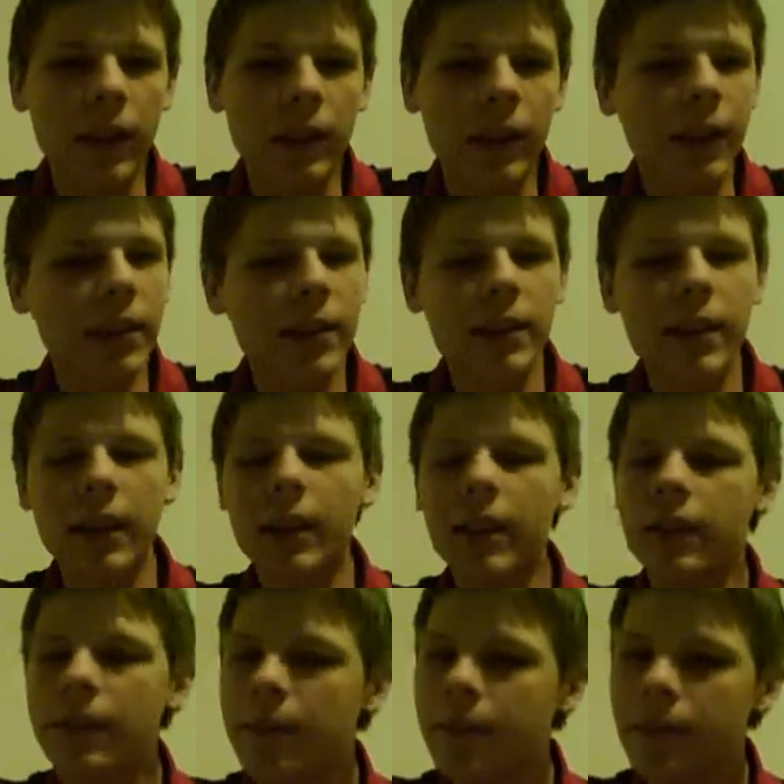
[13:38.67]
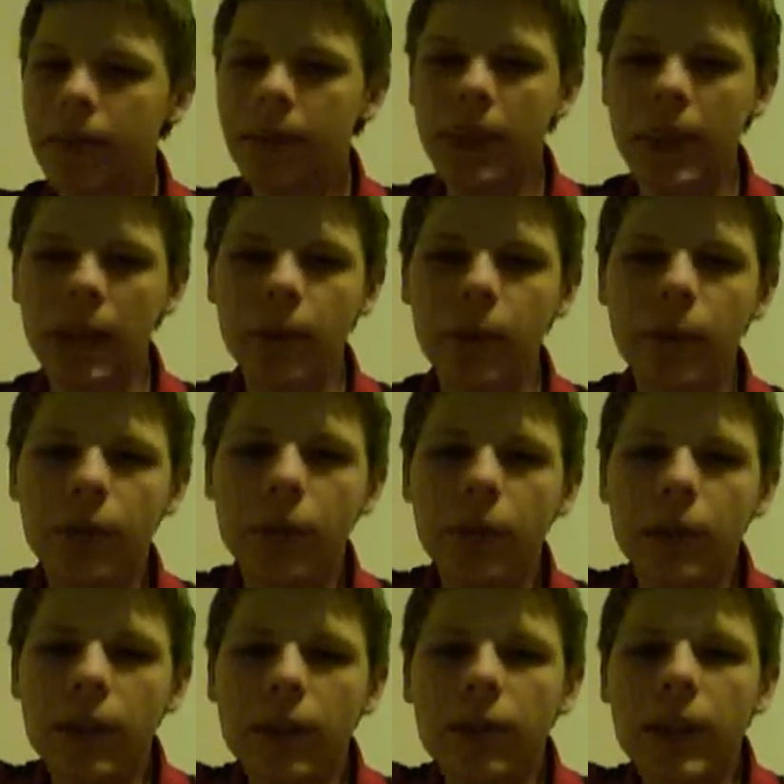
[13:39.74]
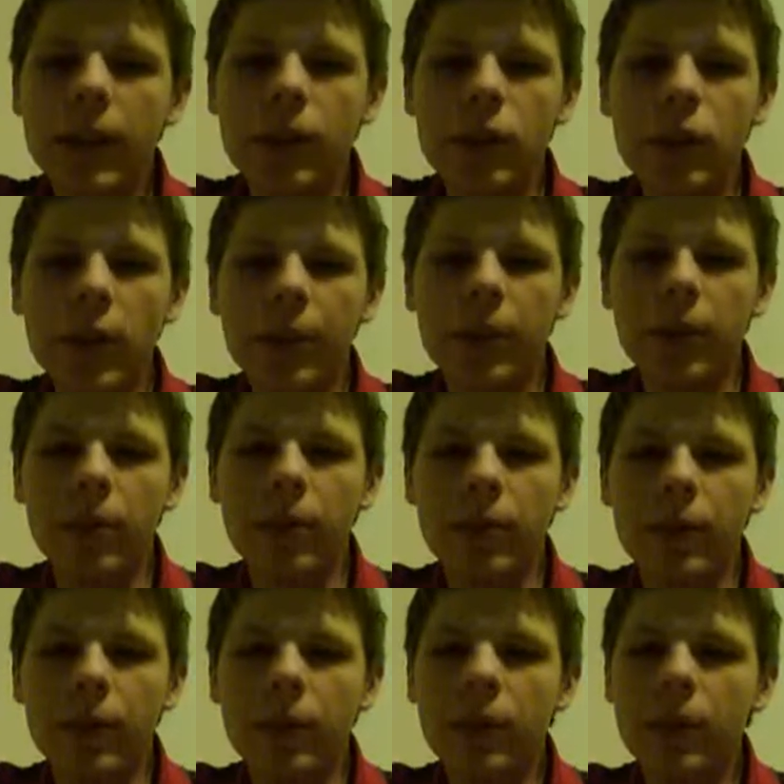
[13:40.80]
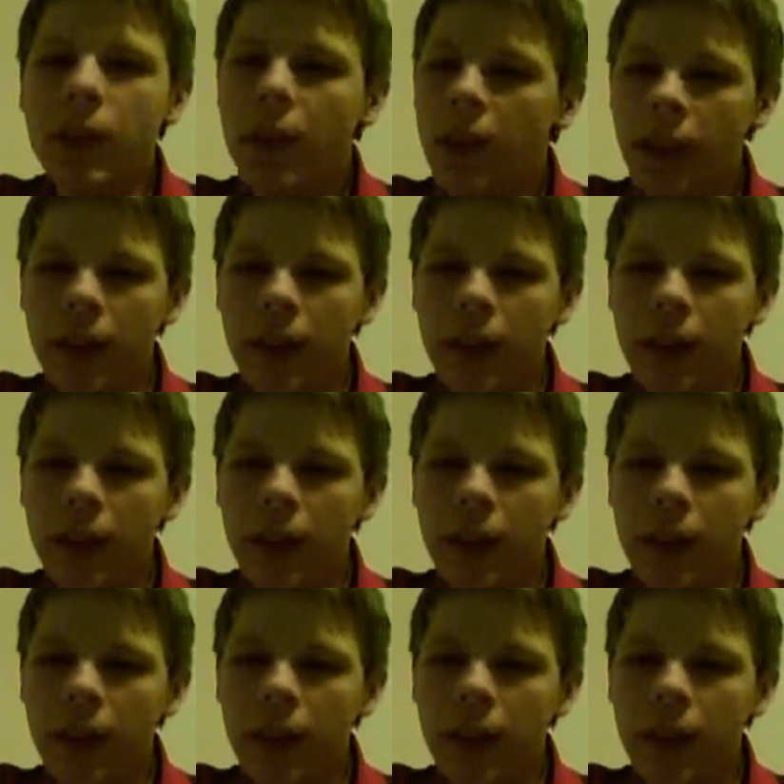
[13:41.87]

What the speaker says: Like I said, any figures you want me to review,